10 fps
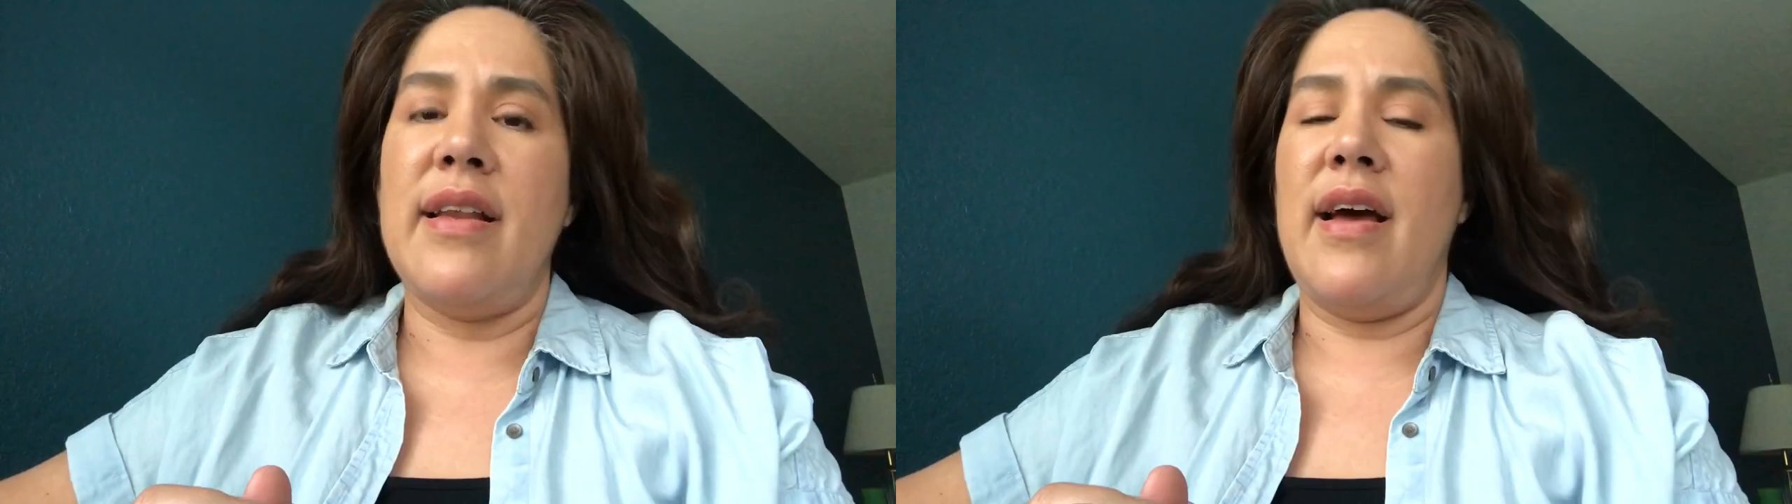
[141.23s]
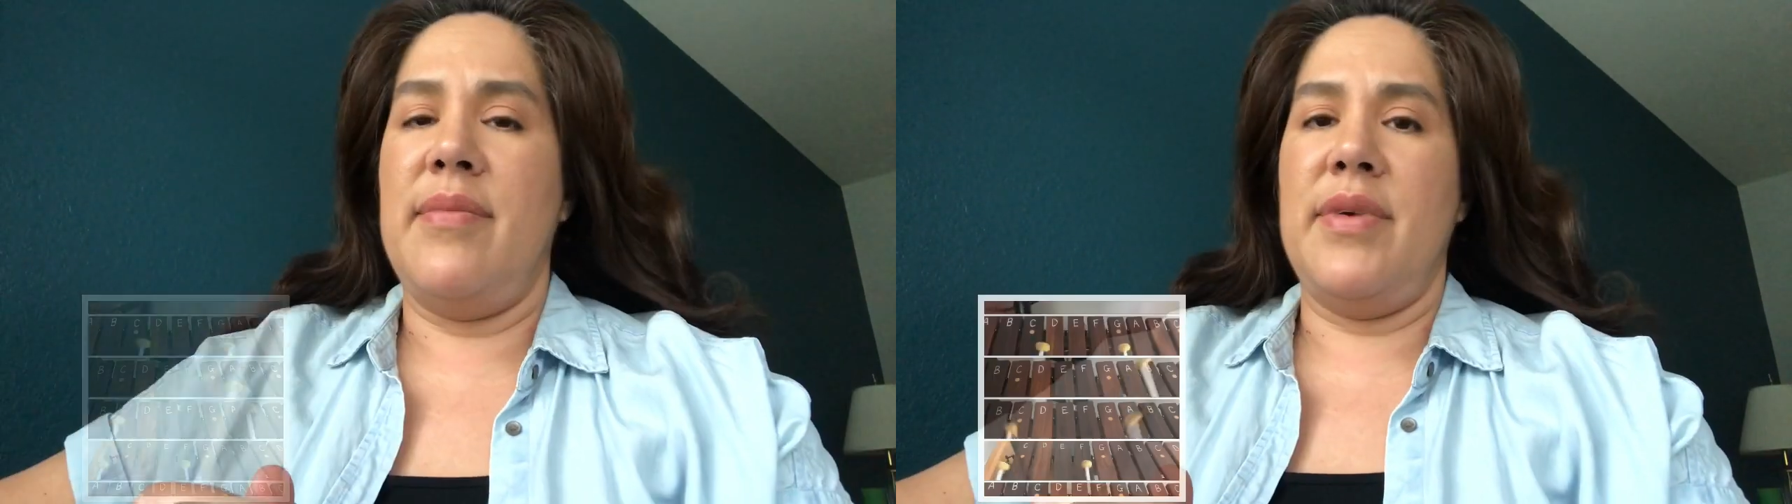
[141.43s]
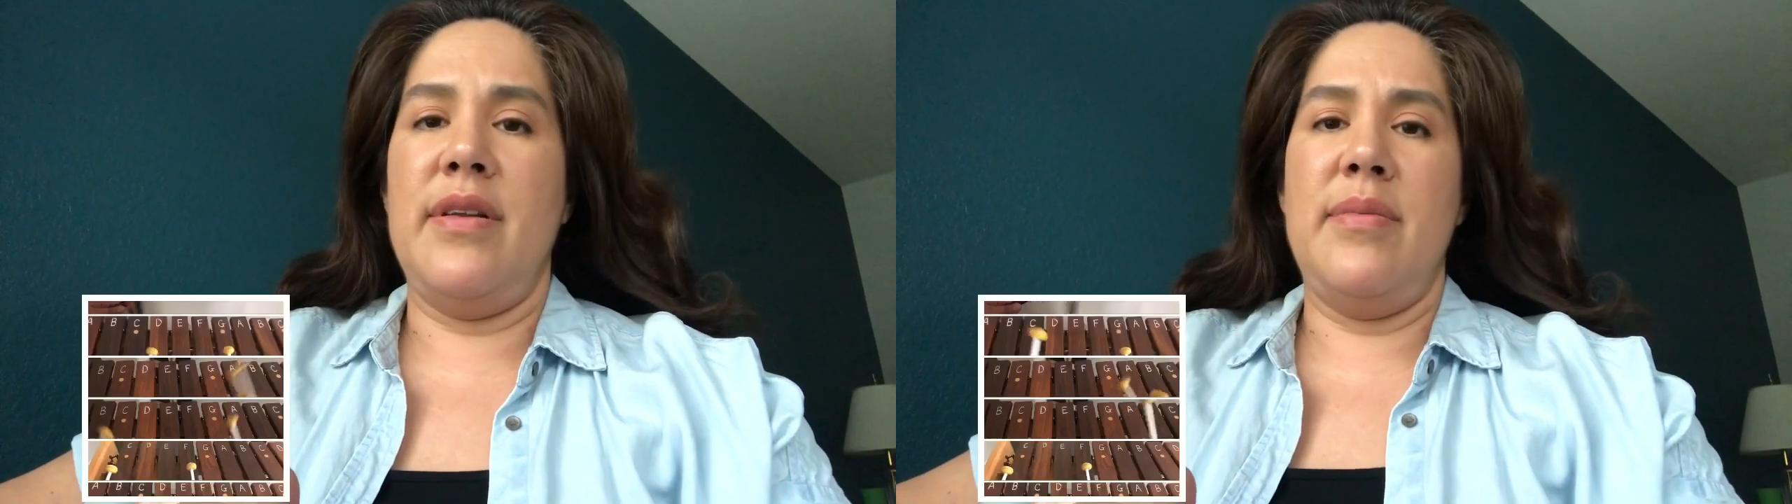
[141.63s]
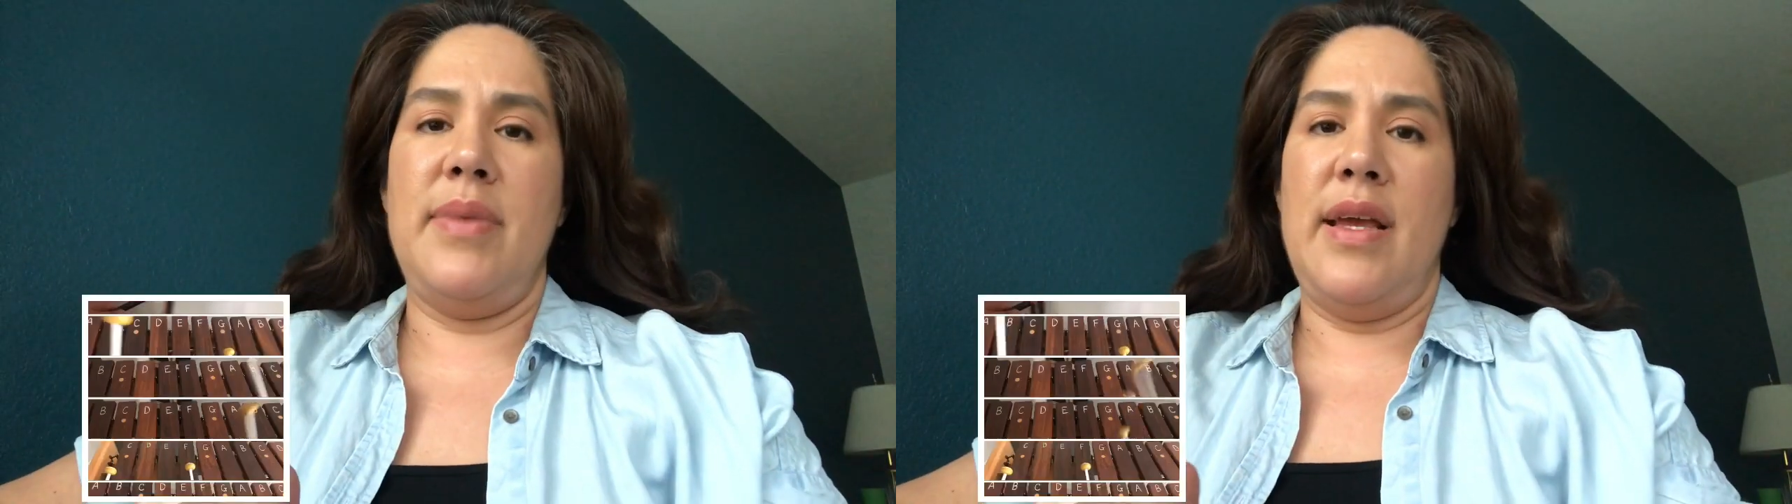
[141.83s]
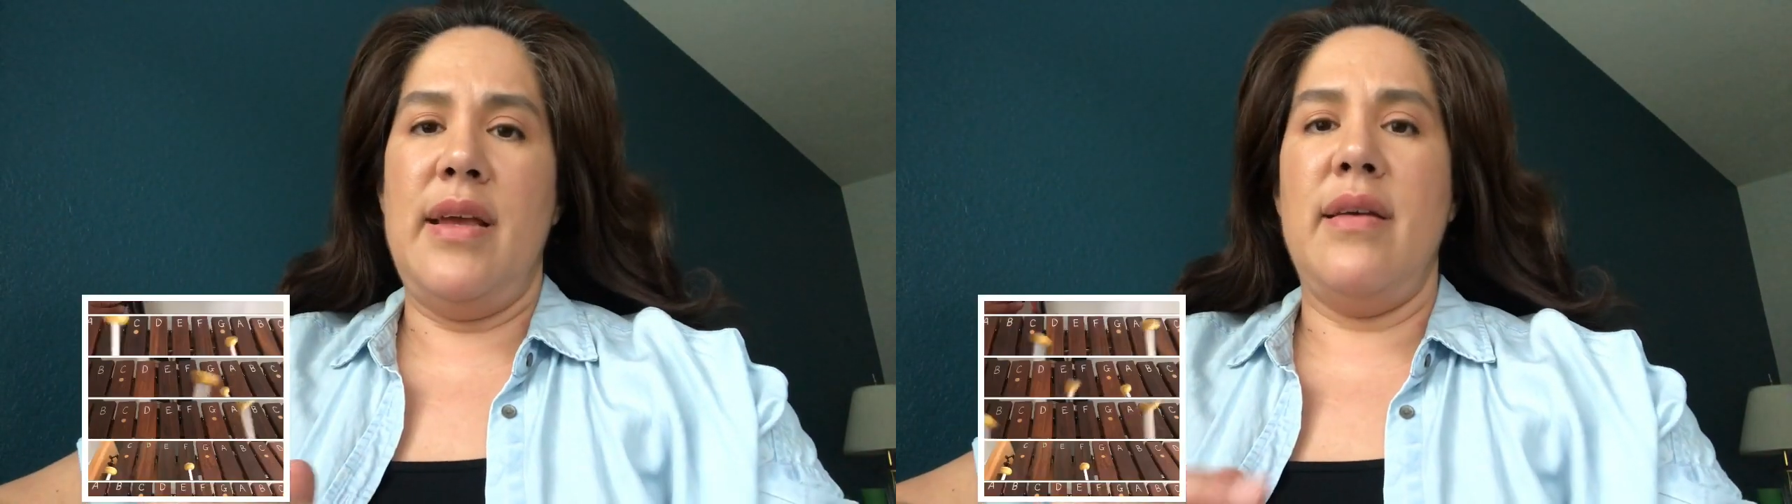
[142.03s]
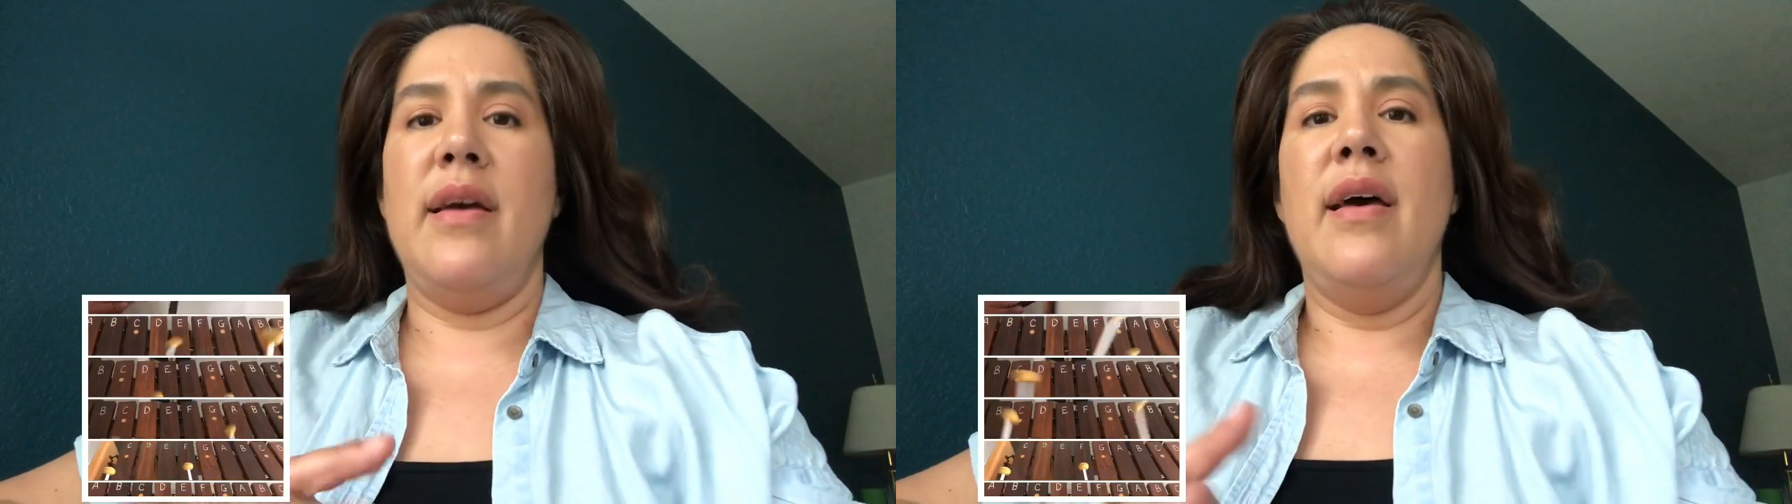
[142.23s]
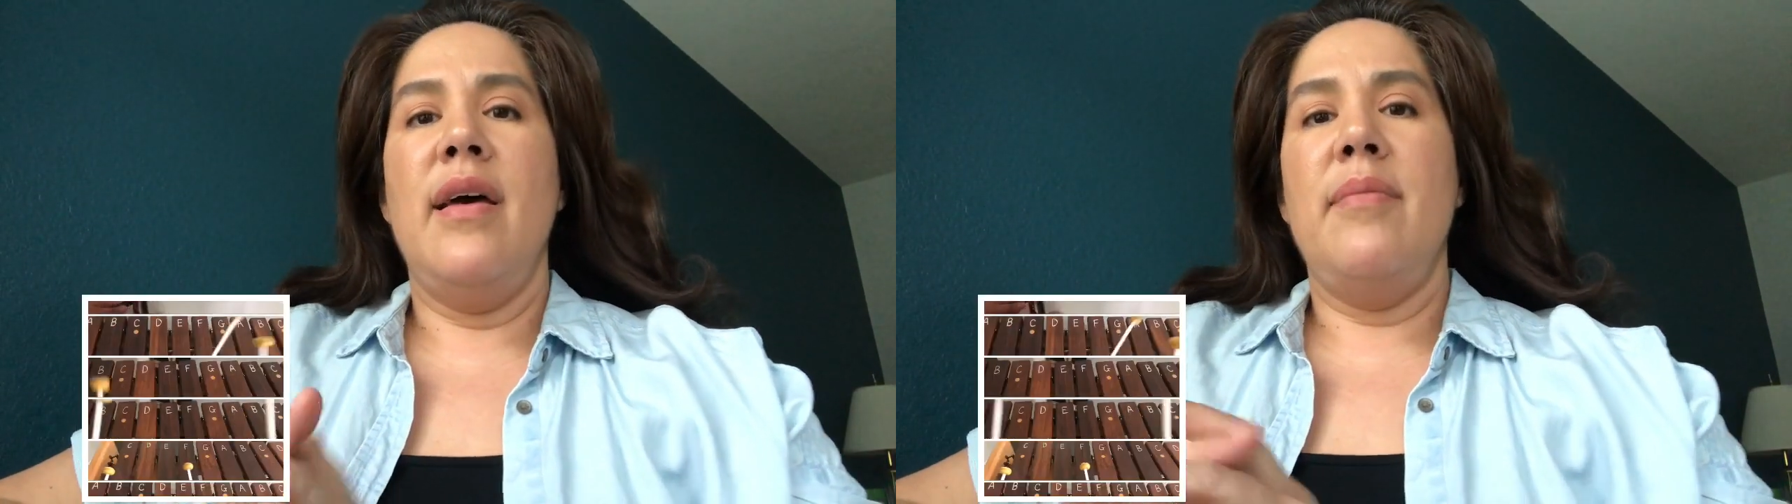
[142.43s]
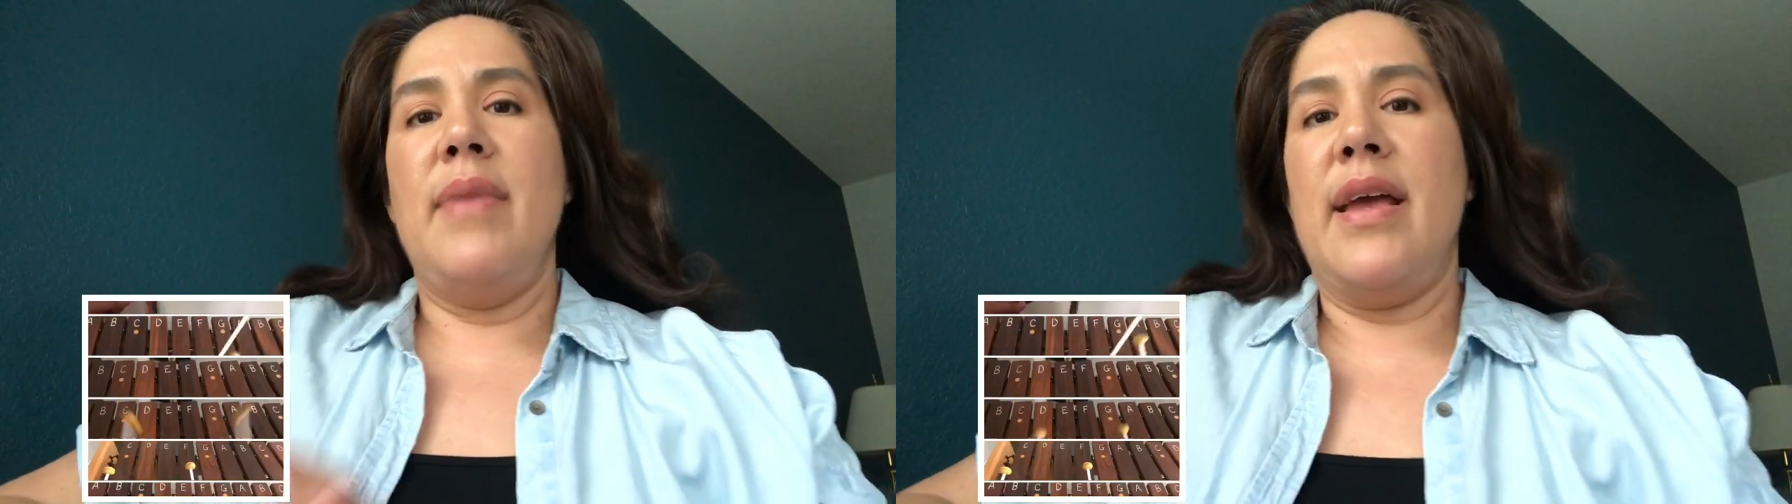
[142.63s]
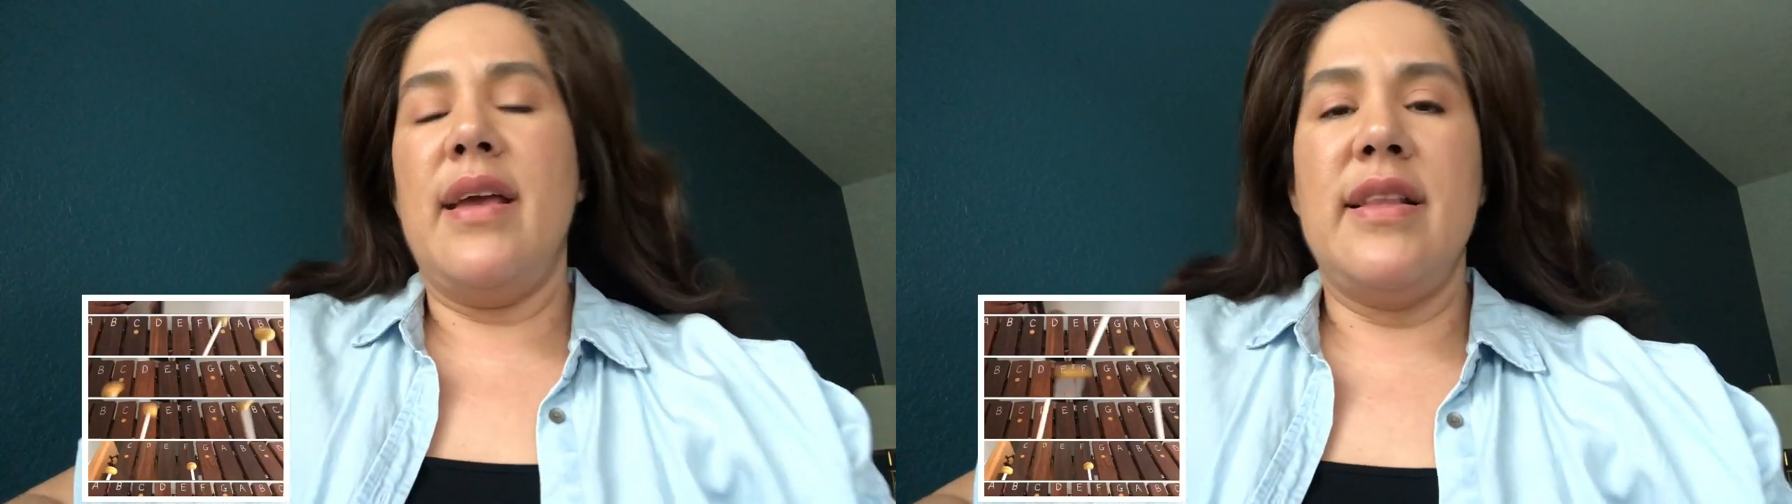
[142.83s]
I'm going to be making